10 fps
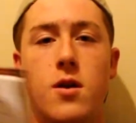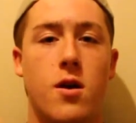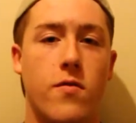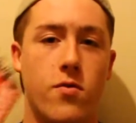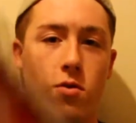
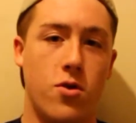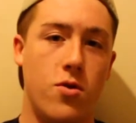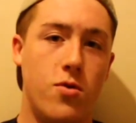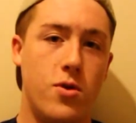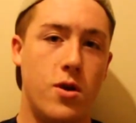I've got
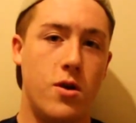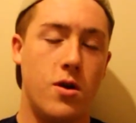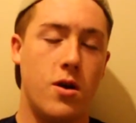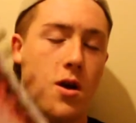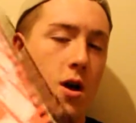you,
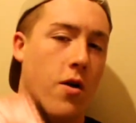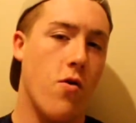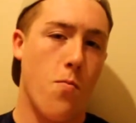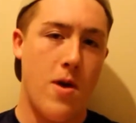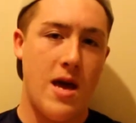I've
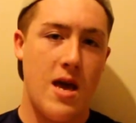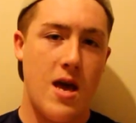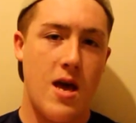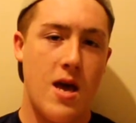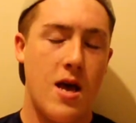got
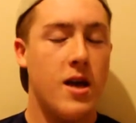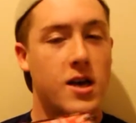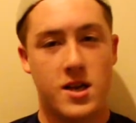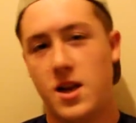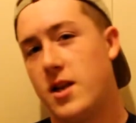me,
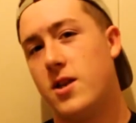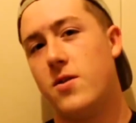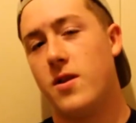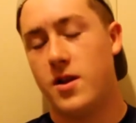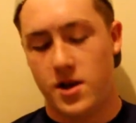so let's do
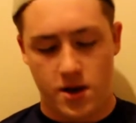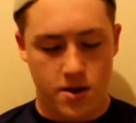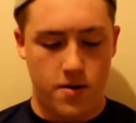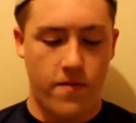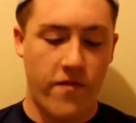this.
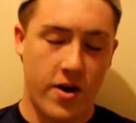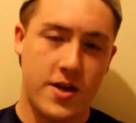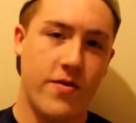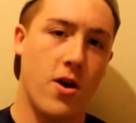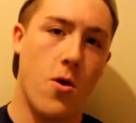
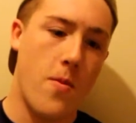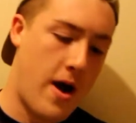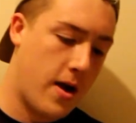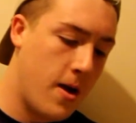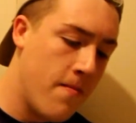First video back.